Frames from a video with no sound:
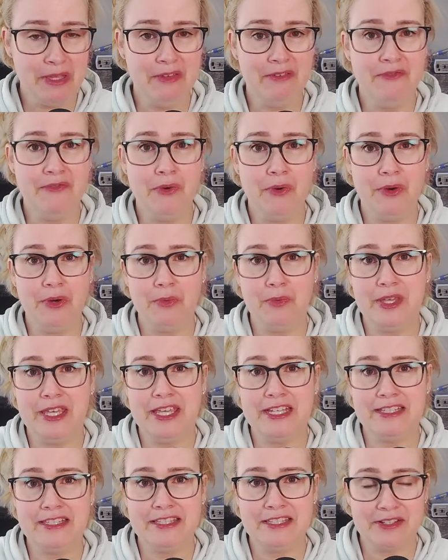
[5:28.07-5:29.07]
Before we
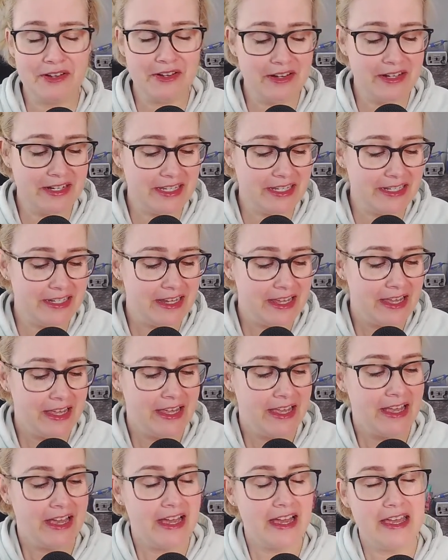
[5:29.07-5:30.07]
get started,
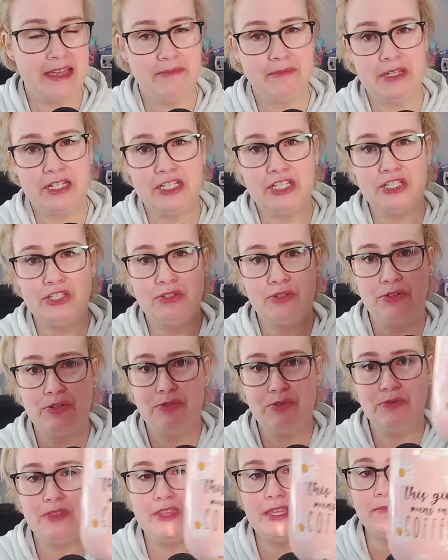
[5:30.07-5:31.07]
I'm going to show
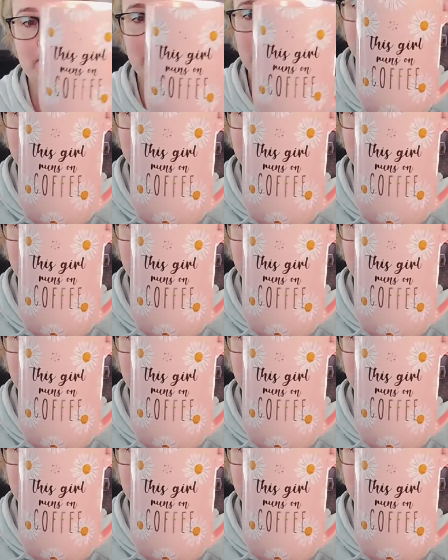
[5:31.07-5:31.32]
you the